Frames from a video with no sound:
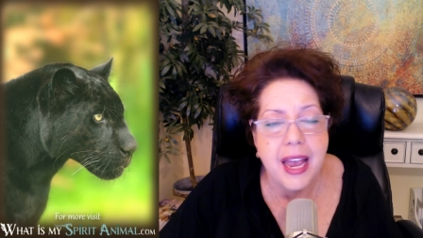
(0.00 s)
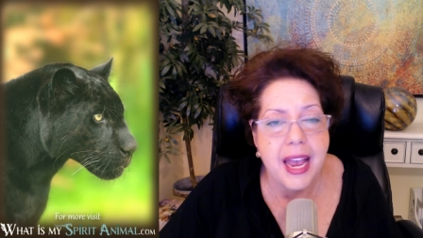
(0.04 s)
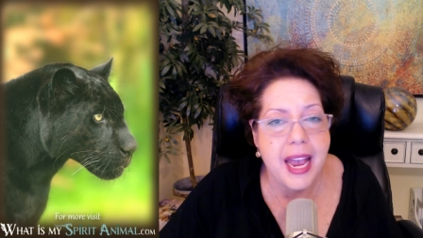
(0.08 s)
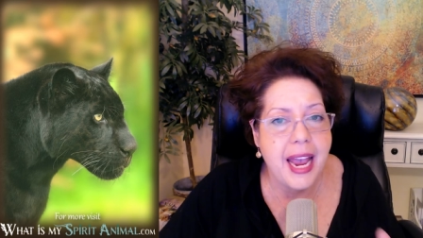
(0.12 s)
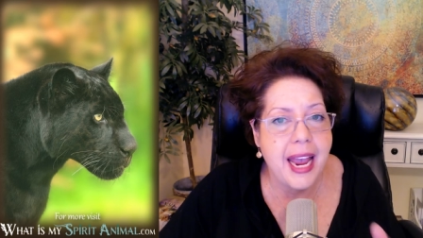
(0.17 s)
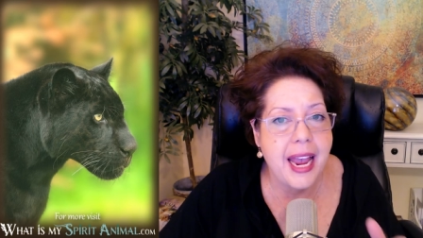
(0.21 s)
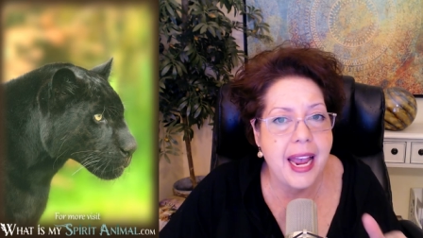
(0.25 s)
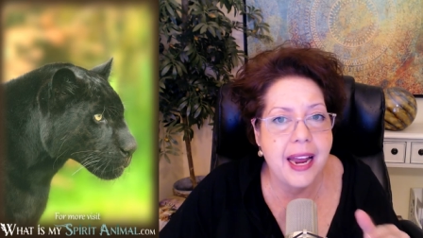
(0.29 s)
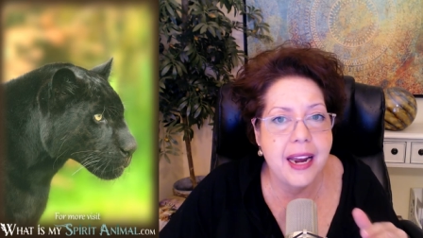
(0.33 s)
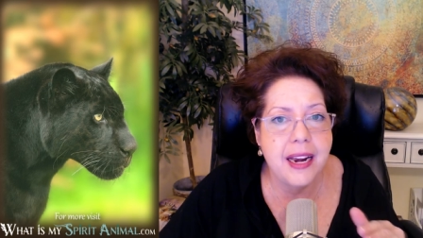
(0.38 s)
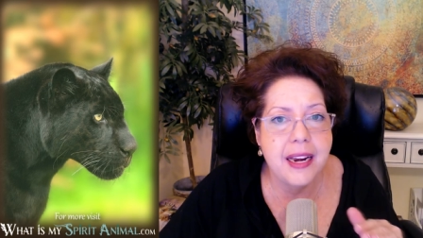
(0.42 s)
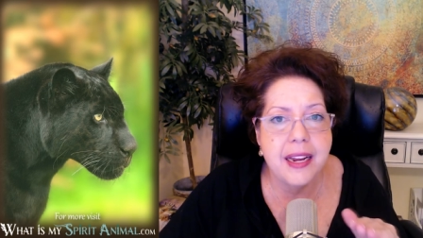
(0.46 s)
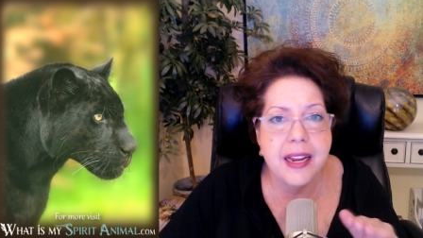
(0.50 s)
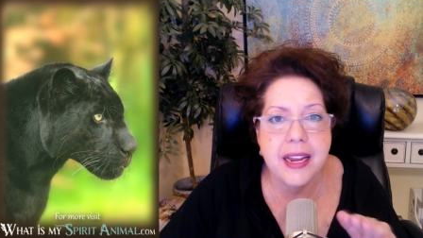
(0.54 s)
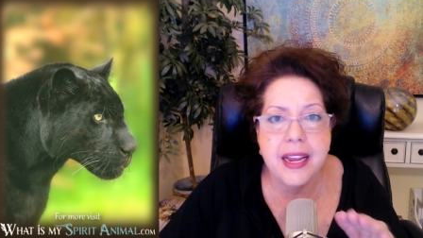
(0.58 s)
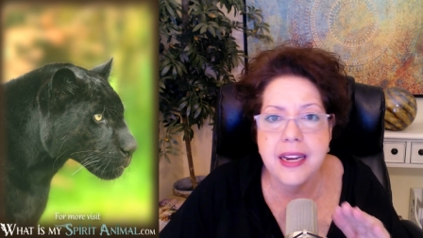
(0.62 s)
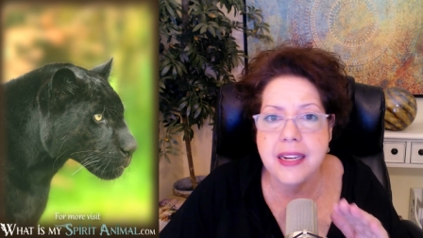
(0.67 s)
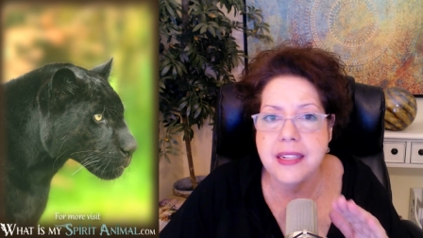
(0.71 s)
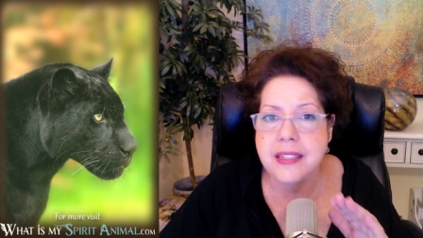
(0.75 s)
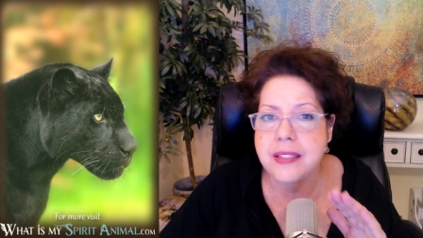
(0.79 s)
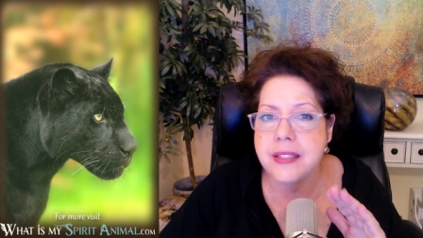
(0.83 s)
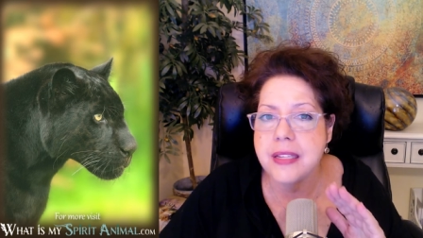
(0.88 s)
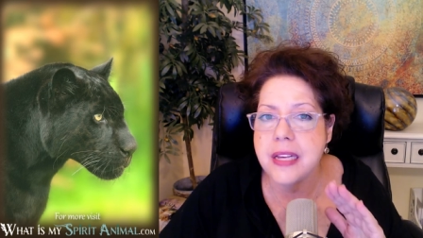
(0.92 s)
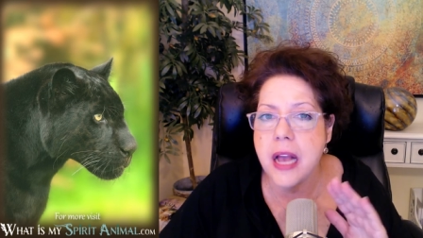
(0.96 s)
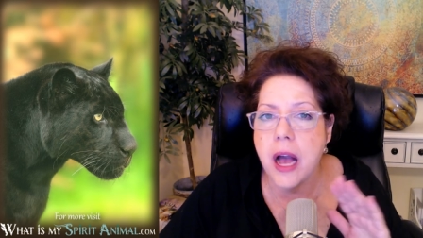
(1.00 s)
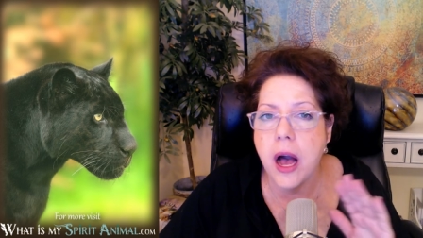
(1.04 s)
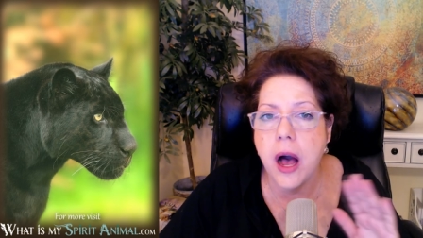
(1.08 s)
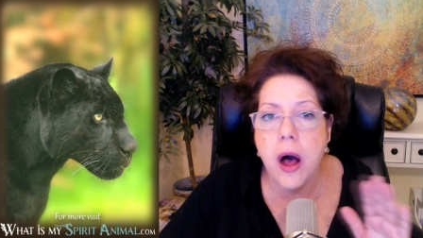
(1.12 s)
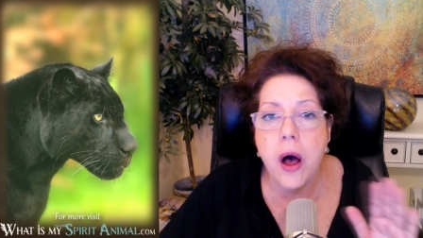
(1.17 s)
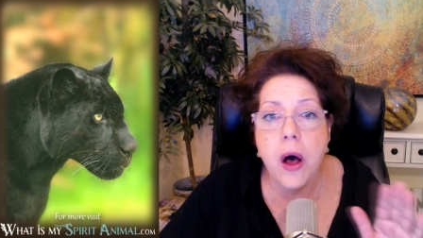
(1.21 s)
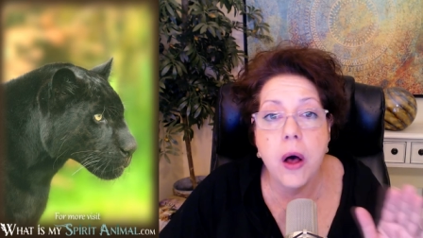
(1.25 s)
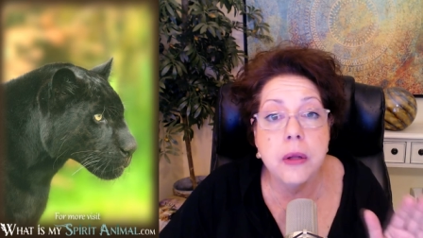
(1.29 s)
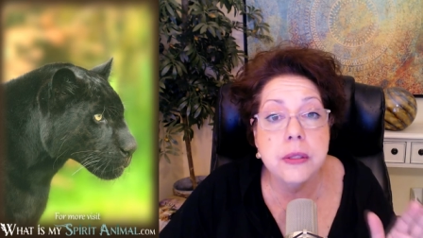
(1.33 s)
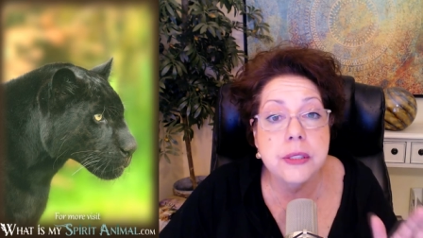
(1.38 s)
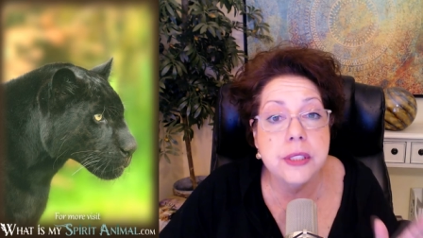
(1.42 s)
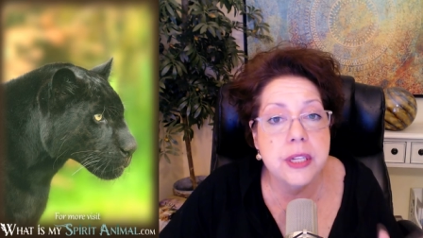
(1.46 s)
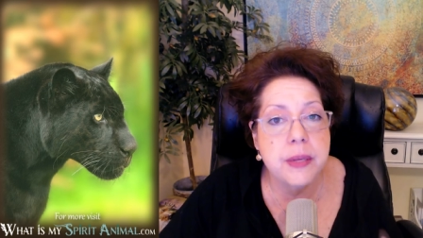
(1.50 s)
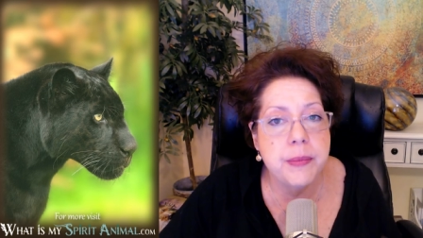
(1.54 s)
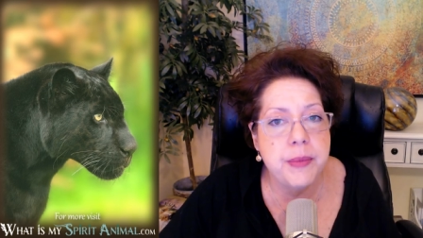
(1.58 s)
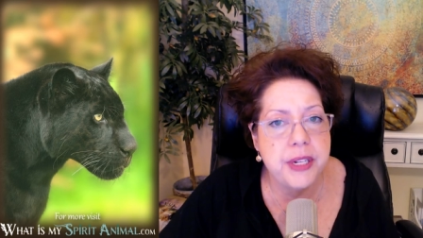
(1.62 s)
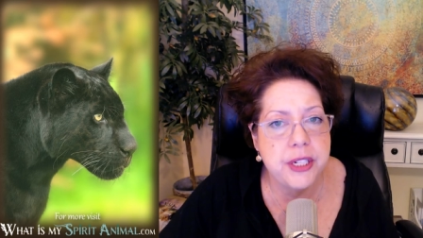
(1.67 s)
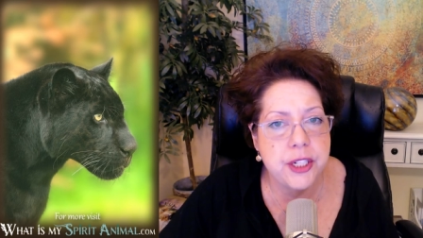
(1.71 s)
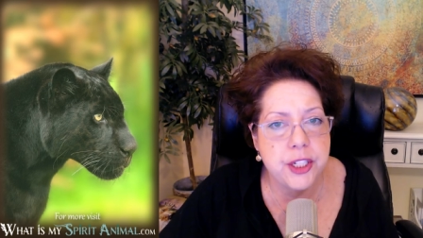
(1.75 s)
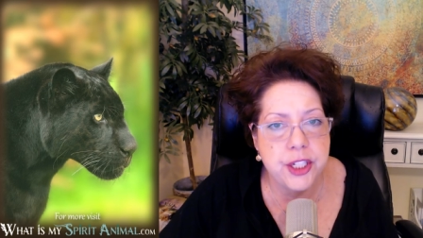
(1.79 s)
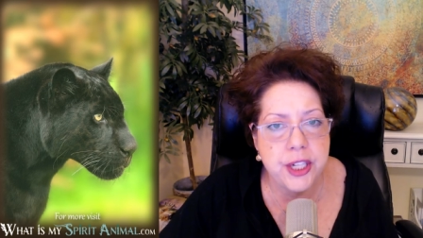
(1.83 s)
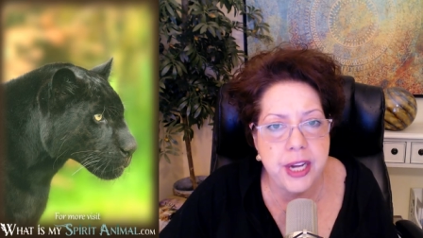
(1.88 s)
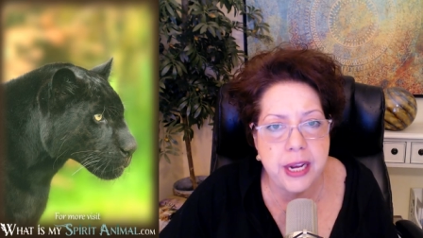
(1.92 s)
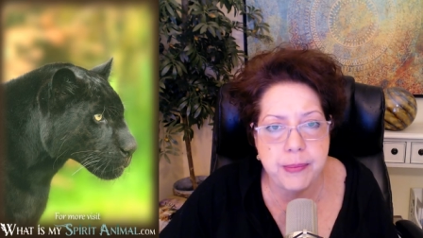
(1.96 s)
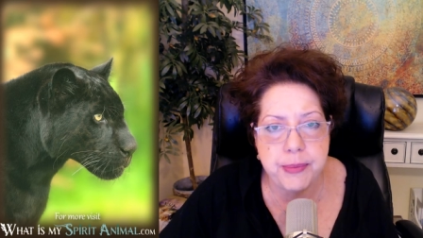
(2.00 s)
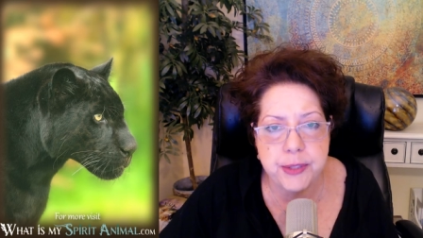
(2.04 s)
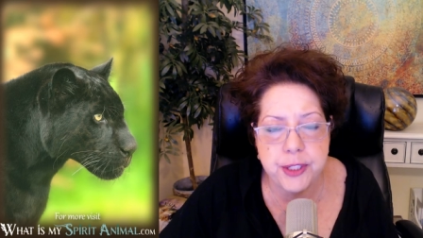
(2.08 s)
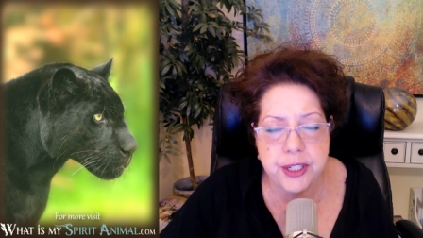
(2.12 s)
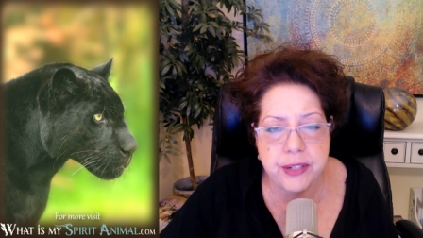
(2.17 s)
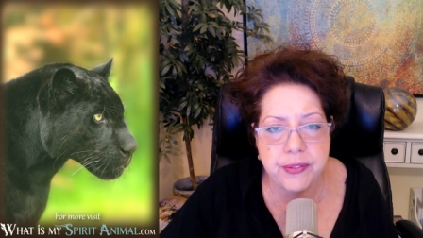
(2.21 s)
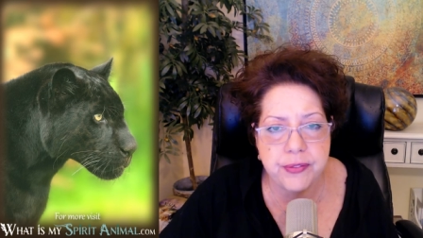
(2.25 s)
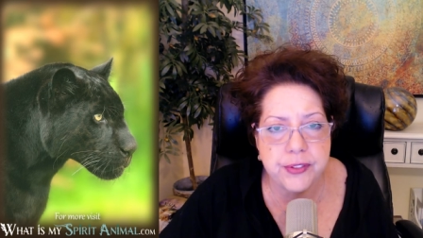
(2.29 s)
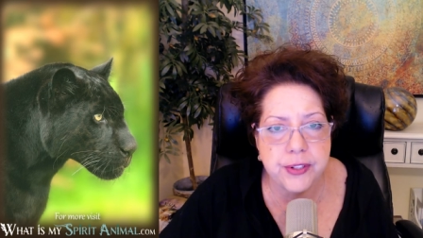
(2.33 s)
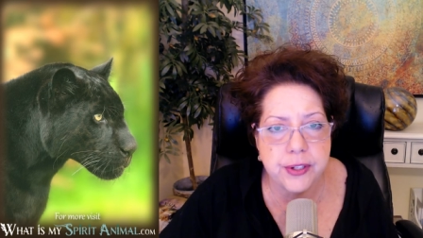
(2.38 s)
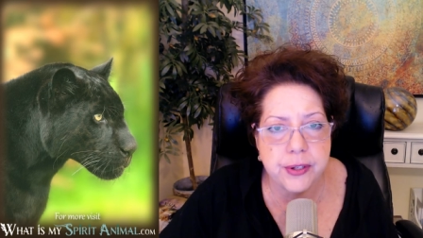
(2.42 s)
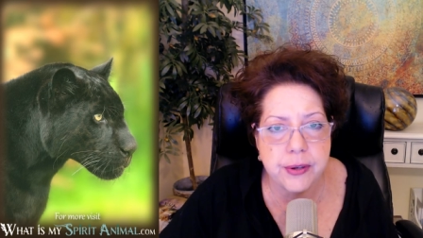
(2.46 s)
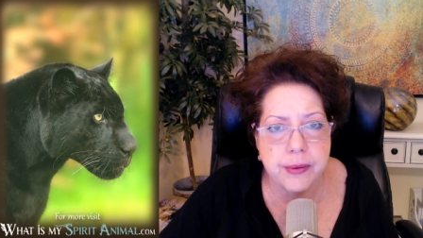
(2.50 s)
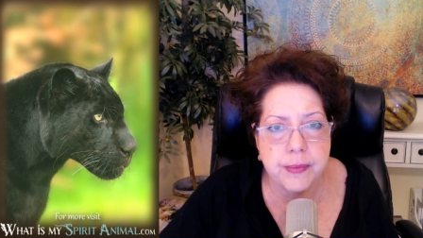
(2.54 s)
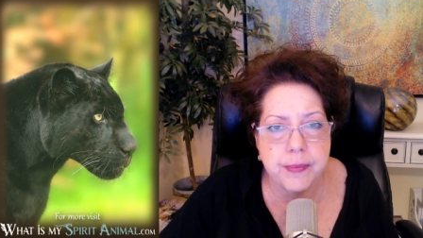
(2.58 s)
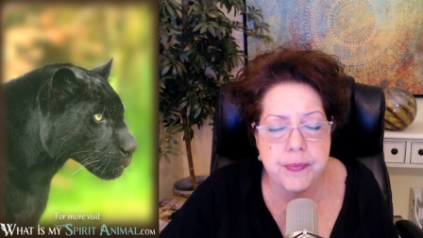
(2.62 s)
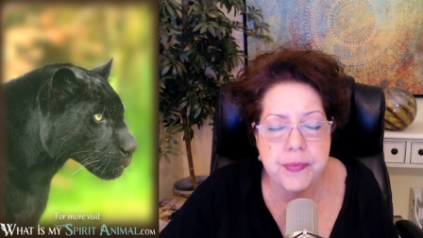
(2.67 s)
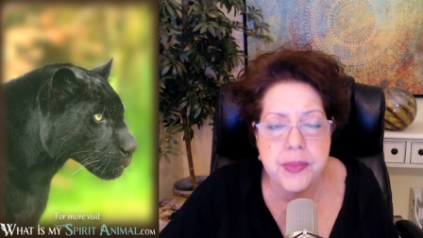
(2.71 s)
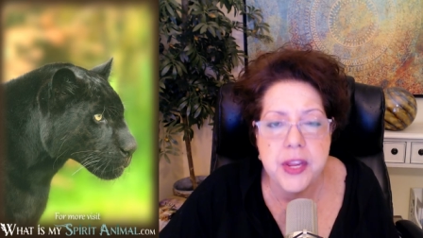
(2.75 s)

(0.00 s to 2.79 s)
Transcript: and it is the ultimate shapeshifter.